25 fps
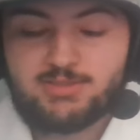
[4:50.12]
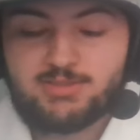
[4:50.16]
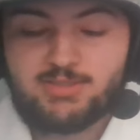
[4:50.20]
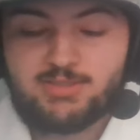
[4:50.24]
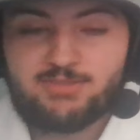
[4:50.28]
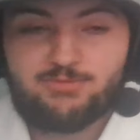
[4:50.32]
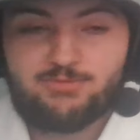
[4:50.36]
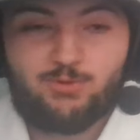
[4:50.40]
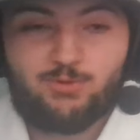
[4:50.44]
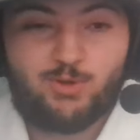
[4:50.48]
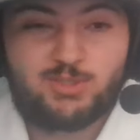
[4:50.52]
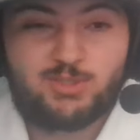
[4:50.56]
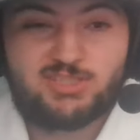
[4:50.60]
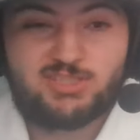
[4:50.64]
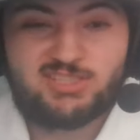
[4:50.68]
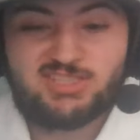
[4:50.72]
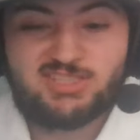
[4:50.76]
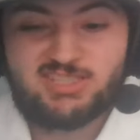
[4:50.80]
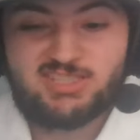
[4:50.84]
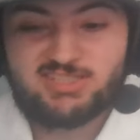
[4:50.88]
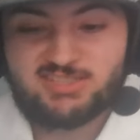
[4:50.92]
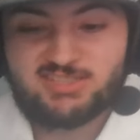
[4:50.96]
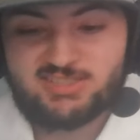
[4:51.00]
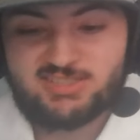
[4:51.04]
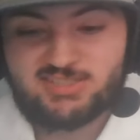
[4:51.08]

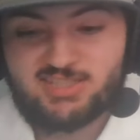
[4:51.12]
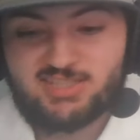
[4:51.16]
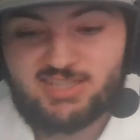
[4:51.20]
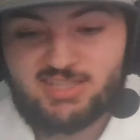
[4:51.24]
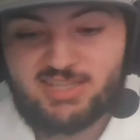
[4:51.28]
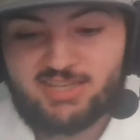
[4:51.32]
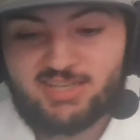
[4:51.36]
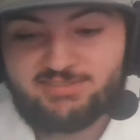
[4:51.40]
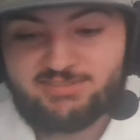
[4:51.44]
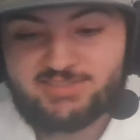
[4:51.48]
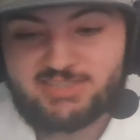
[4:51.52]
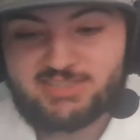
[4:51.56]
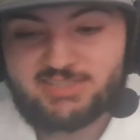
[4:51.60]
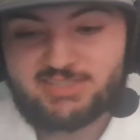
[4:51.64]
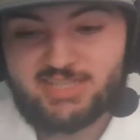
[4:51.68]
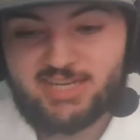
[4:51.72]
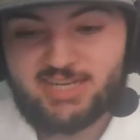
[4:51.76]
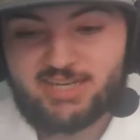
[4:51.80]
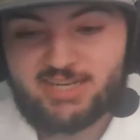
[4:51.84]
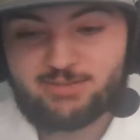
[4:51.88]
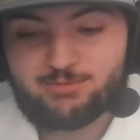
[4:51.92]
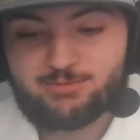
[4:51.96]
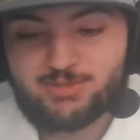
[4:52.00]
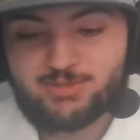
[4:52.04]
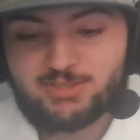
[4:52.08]
unfortunately it's 11
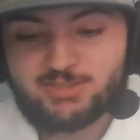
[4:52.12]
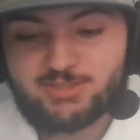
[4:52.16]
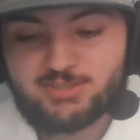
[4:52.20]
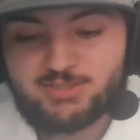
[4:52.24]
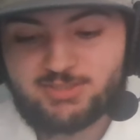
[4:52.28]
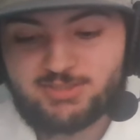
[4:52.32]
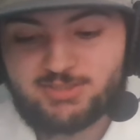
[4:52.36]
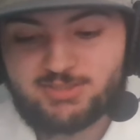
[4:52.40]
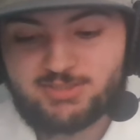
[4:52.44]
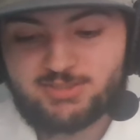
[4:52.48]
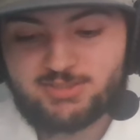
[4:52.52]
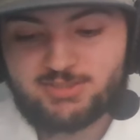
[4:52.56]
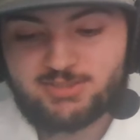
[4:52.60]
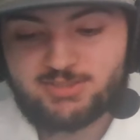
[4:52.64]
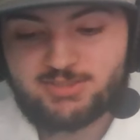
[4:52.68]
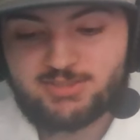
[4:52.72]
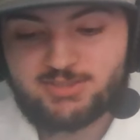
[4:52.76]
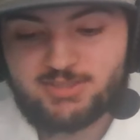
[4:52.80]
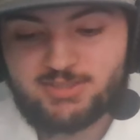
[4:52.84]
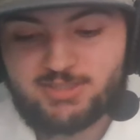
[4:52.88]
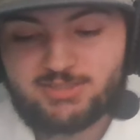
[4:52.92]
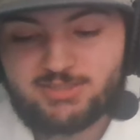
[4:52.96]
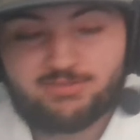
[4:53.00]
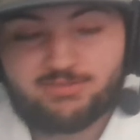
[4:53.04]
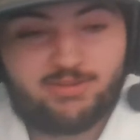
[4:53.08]
attack,
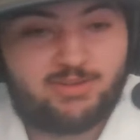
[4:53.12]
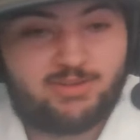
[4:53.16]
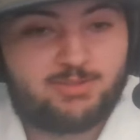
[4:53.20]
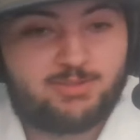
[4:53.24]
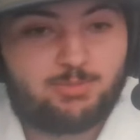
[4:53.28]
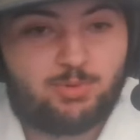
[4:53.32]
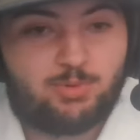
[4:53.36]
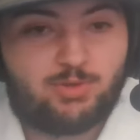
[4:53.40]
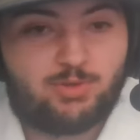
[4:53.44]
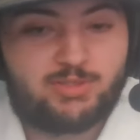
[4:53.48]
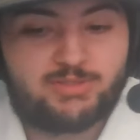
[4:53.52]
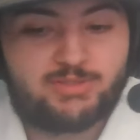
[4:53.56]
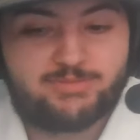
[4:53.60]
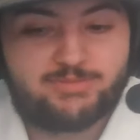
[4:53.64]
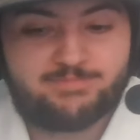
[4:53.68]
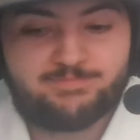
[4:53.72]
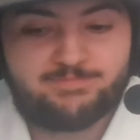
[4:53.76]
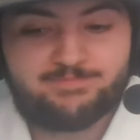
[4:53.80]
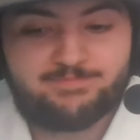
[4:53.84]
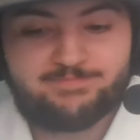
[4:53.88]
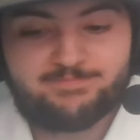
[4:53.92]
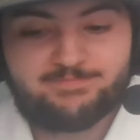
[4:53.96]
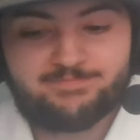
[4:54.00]
which is very important,